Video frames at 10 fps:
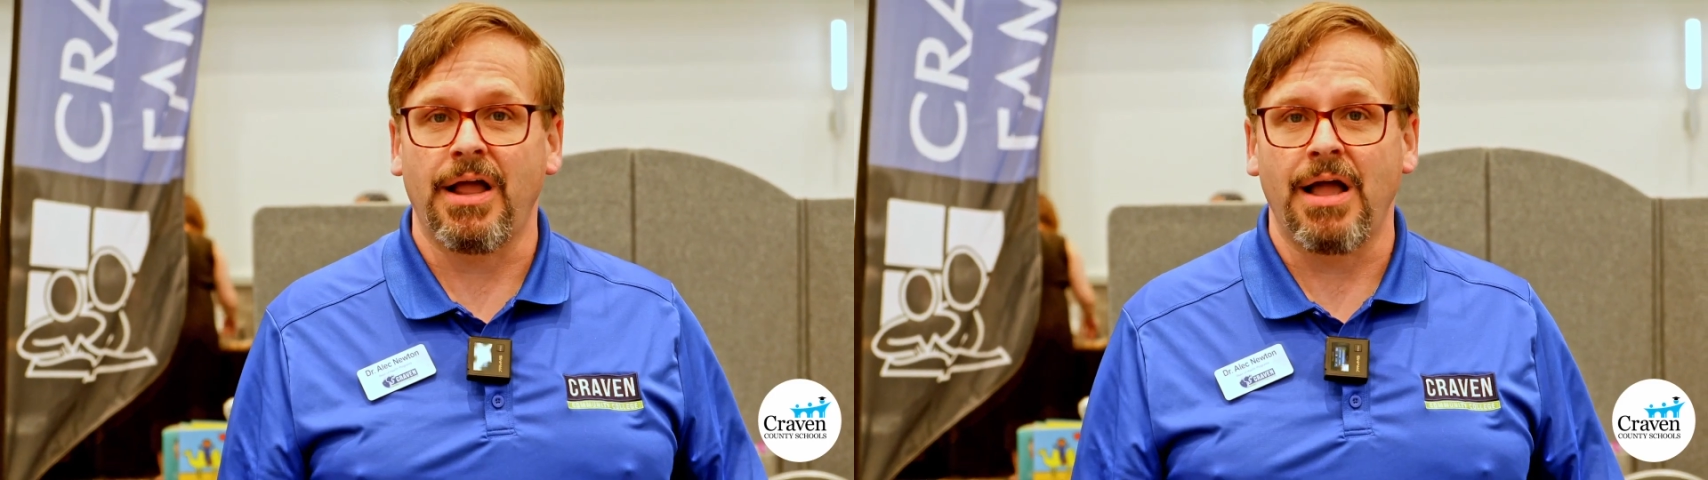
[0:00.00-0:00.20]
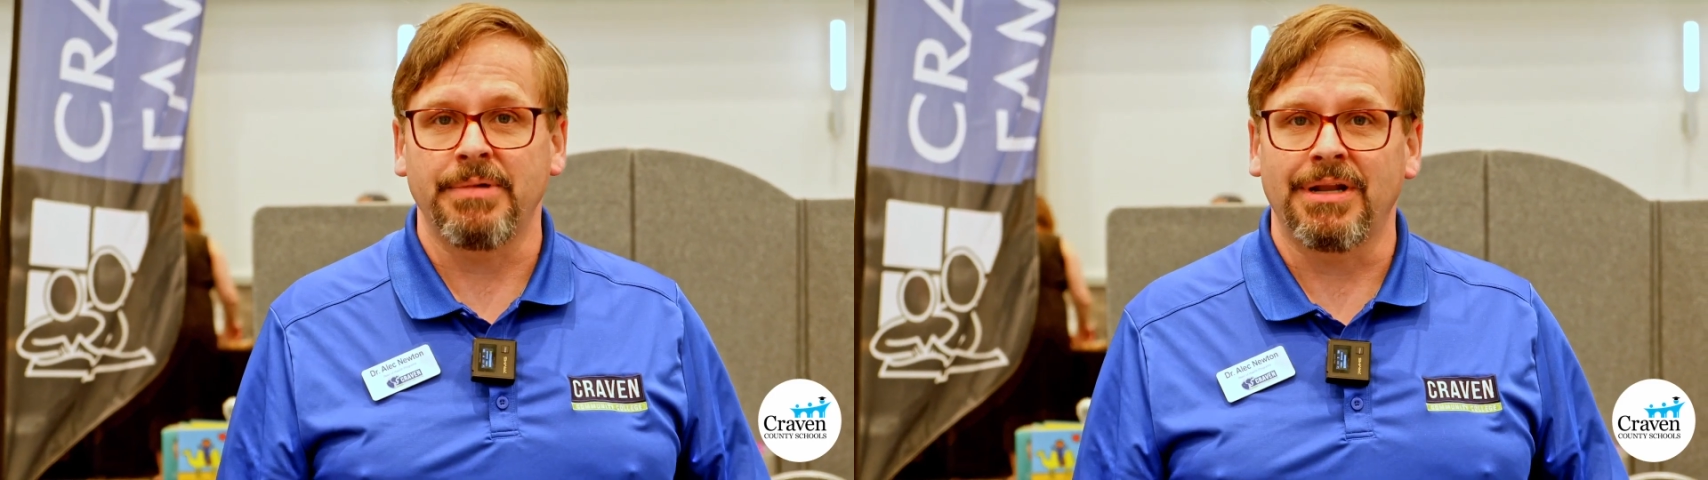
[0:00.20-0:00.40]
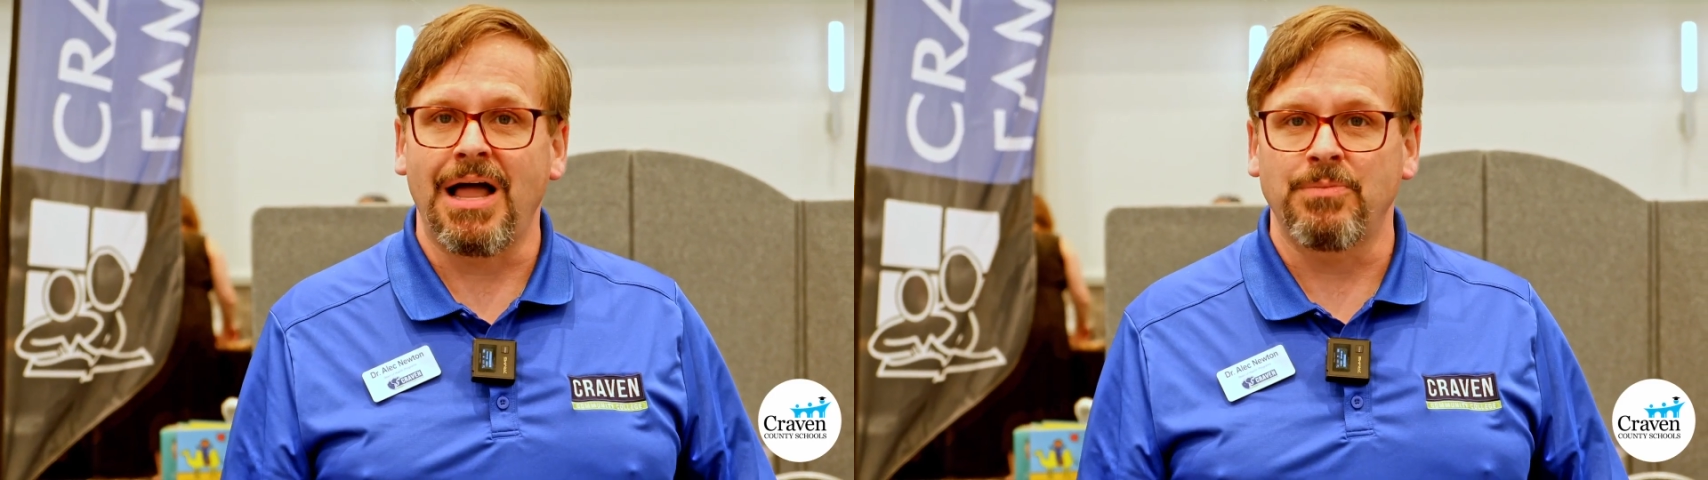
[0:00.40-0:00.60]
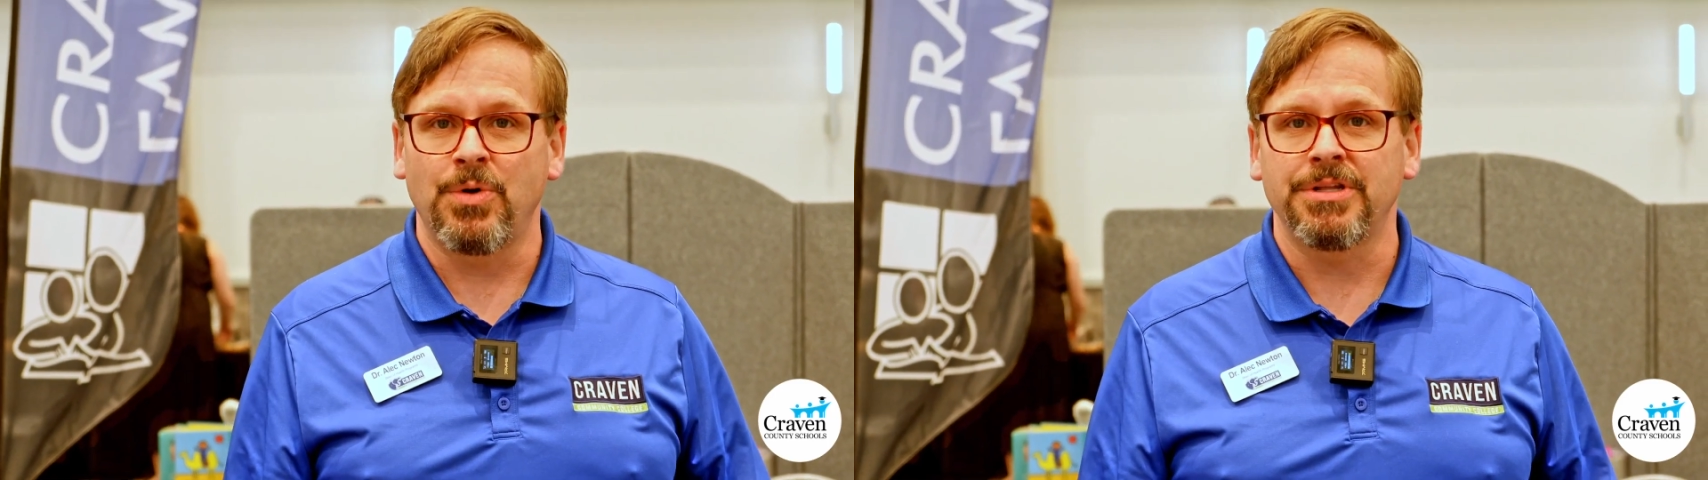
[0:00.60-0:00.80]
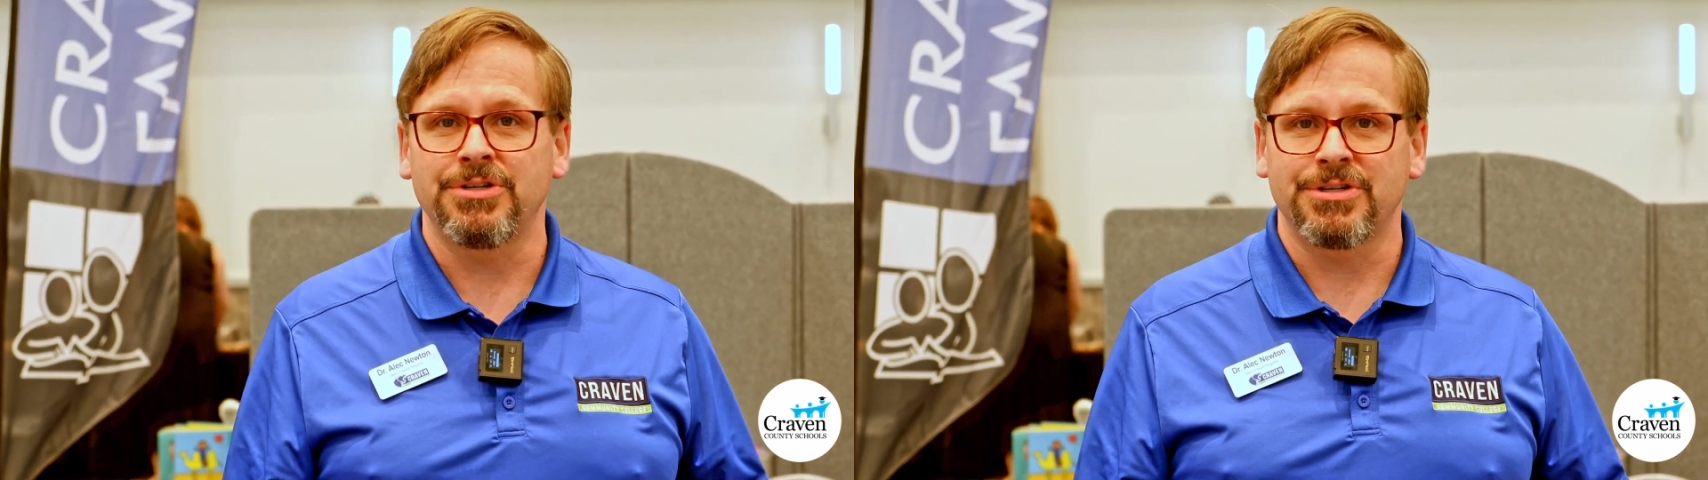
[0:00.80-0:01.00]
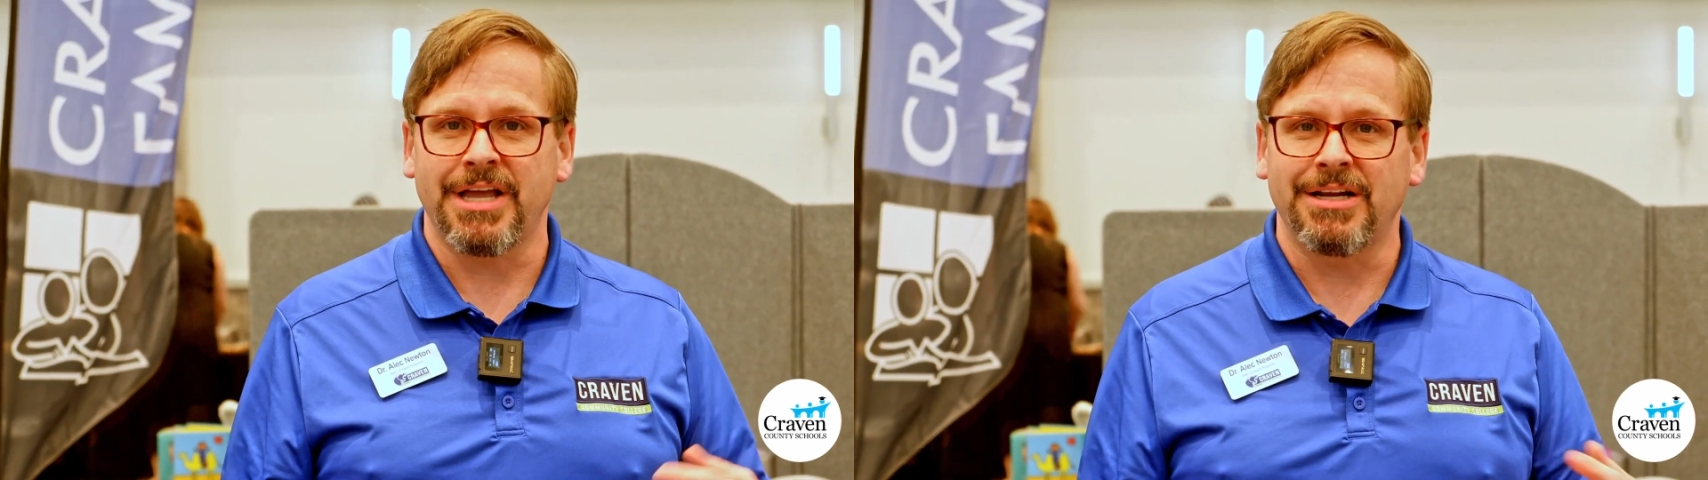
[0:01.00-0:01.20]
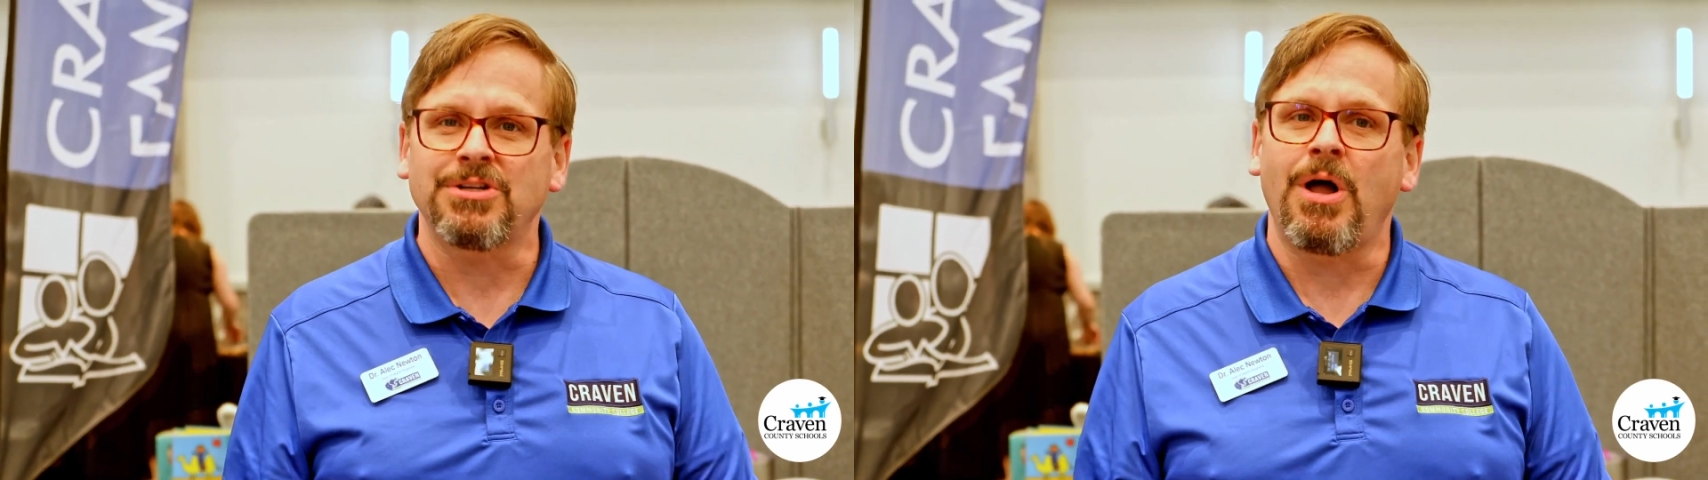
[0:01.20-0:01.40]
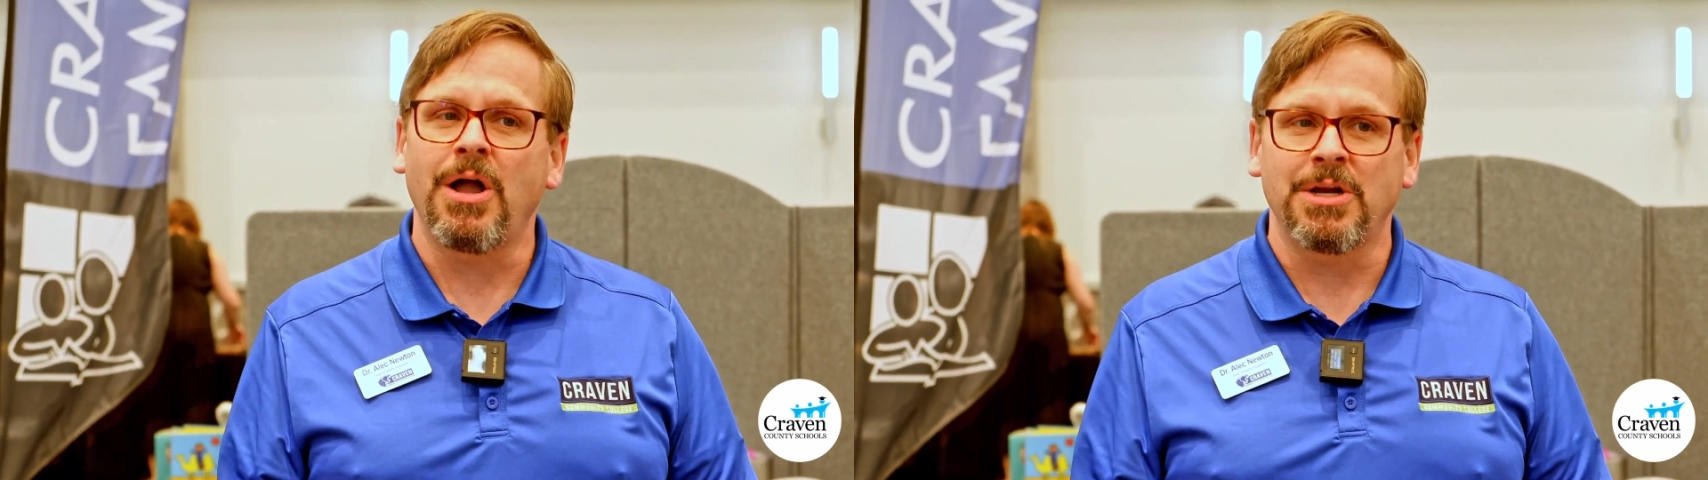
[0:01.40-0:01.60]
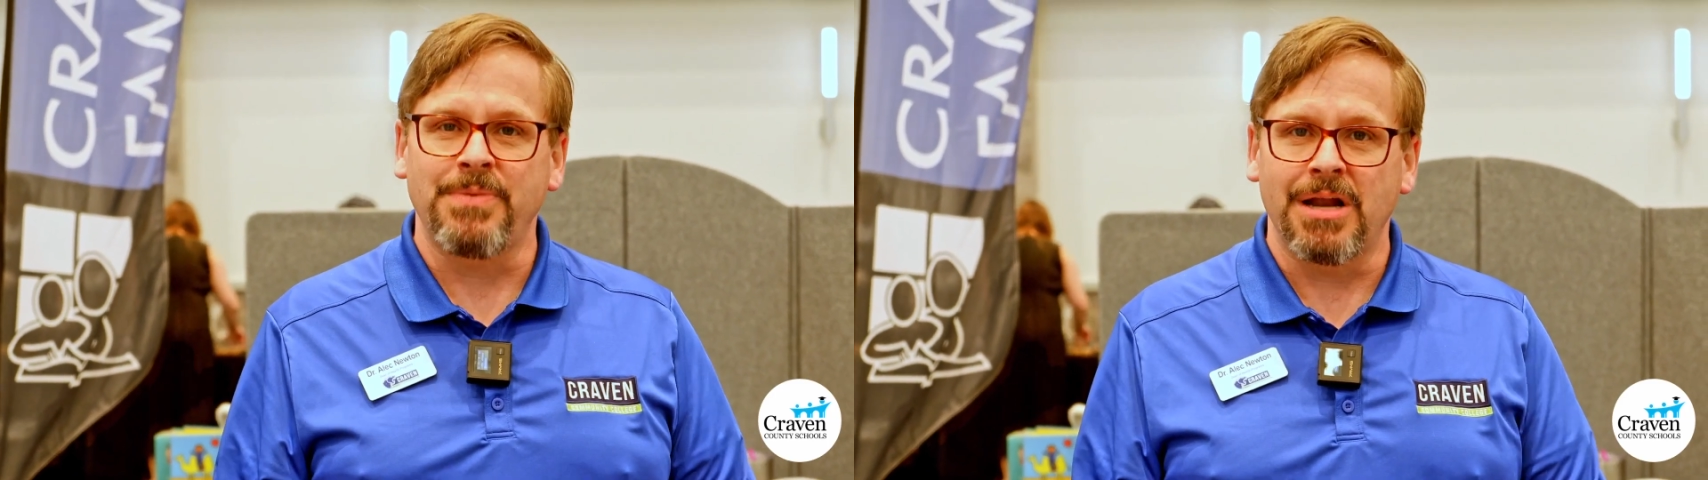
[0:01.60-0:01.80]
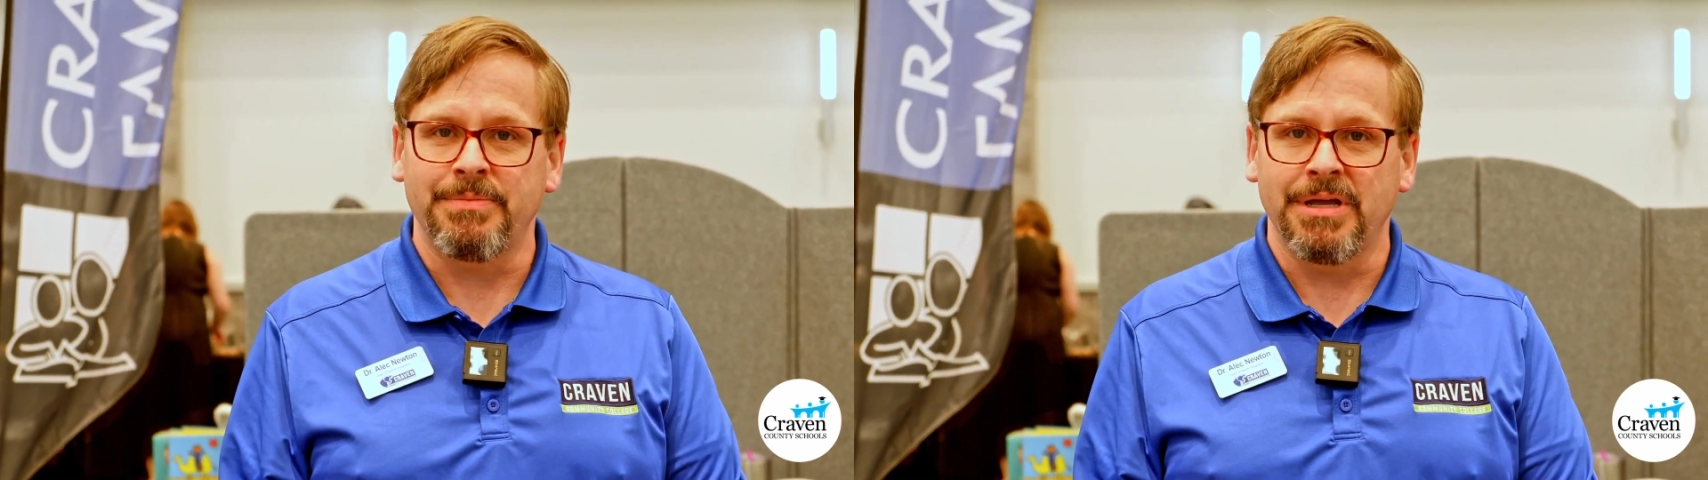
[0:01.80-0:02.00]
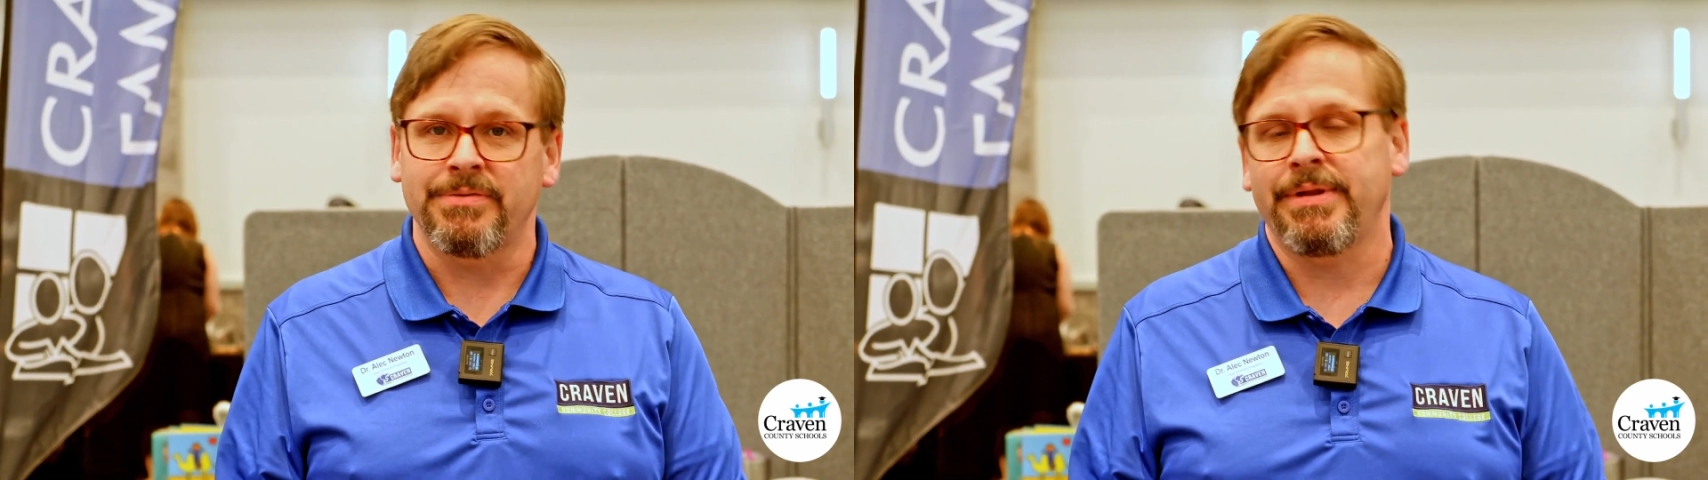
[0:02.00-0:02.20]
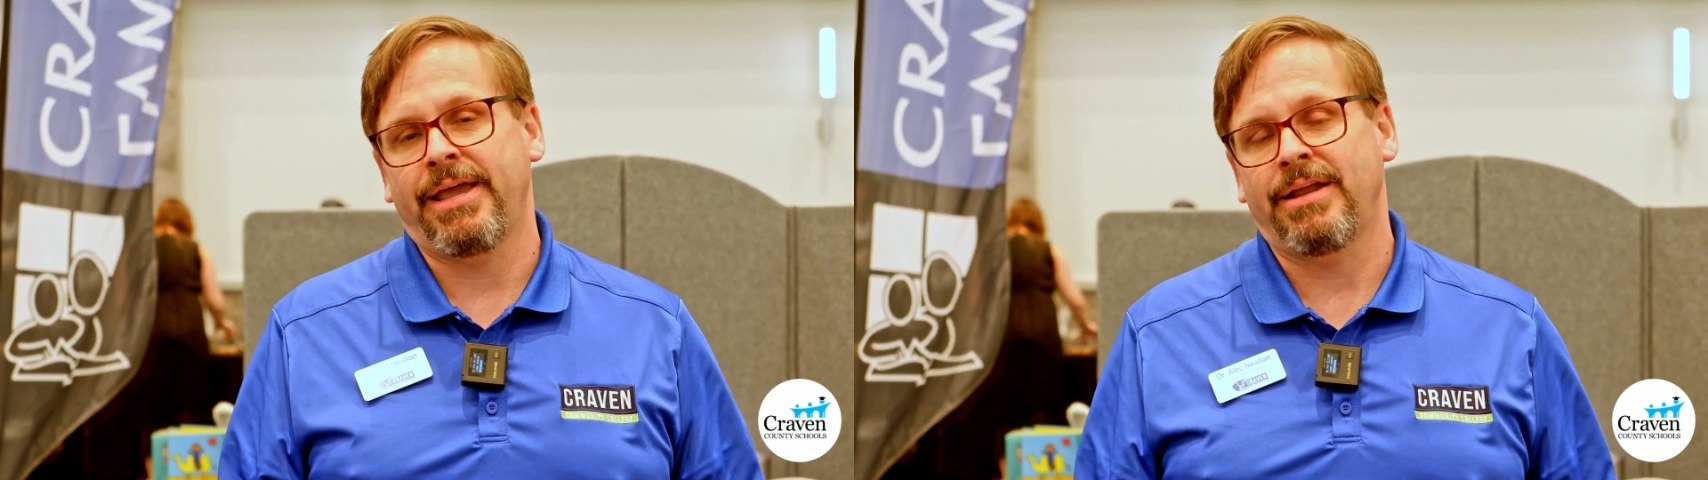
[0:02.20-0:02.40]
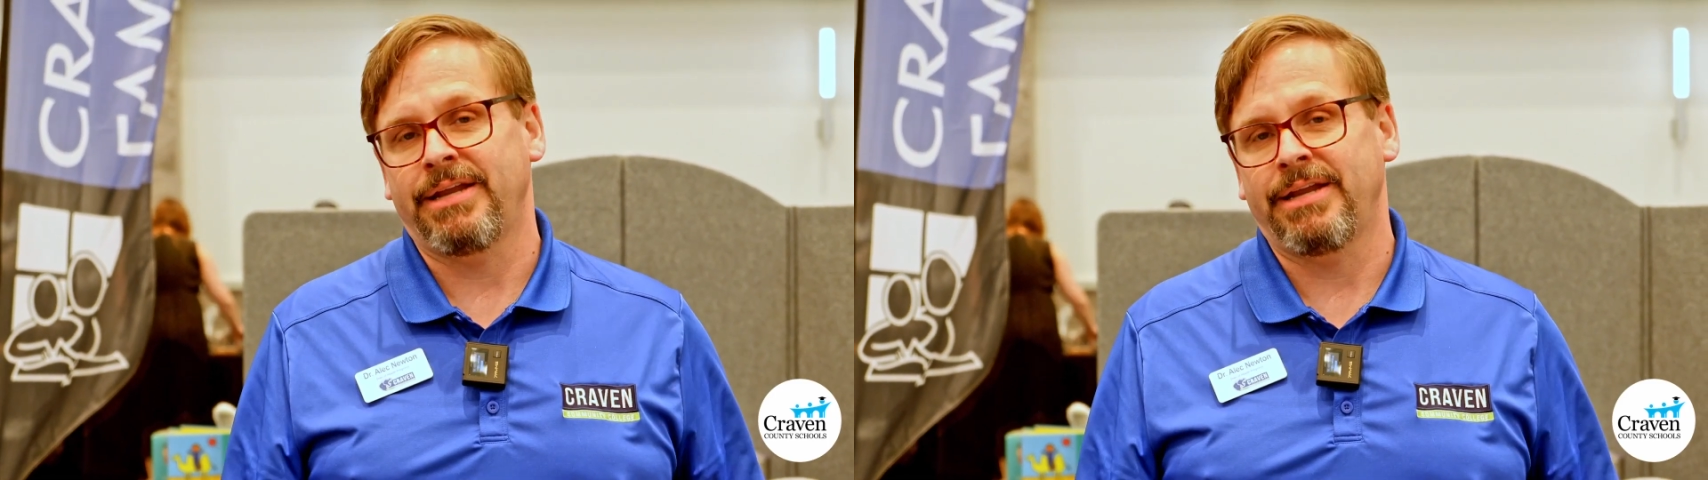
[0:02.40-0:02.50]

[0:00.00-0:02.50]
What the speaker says: and a lot more than just kind of talking about them and giving them a